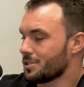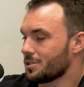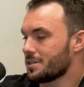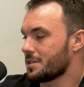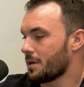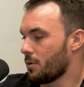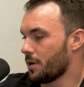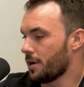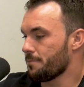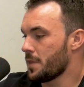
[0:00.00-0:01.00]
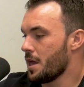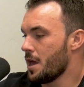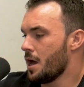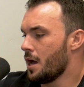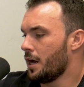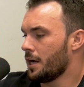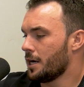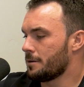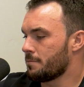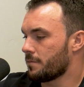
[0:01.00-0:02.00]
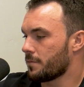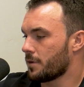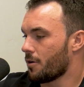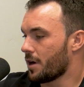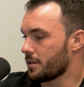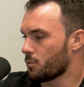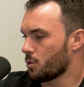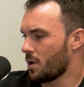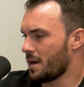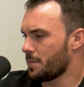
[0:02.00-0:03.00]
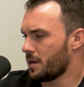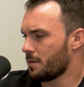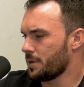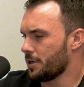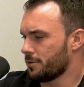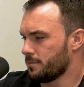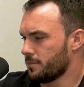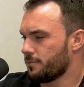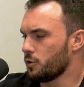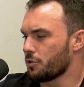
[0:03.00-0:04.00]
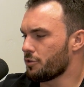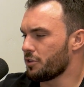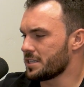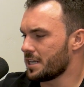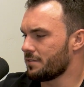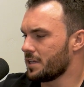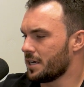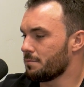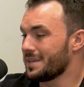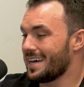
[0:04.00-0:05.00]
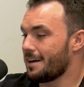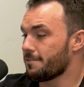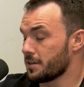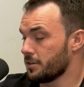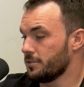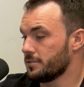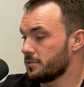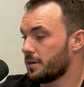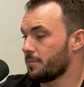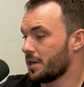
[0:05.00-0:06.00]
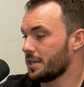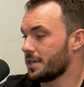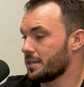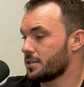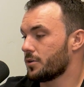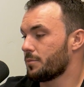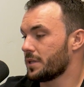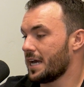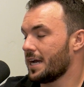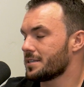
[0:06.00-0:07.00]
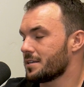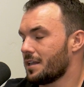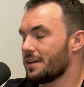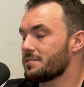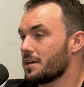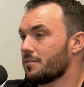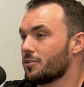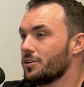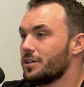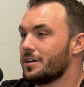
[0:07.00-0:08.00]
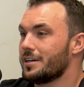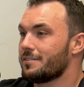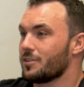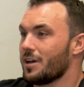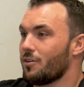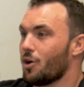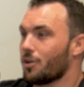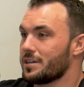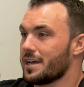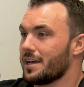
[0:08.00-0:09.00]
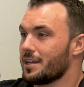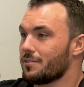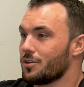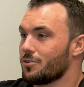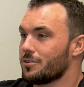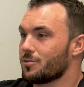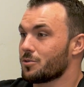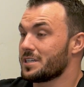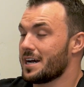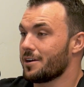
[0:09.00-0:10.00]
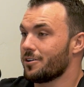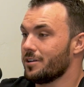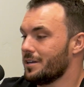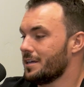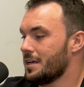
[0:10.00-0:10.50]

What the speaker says: just because I'm like, why not? All right, we're wrapping up here. A few other things that I've done. Modafinil, I'm not going to get into it, but that is a lifesaver. If you have a hard day ahead of you or tired,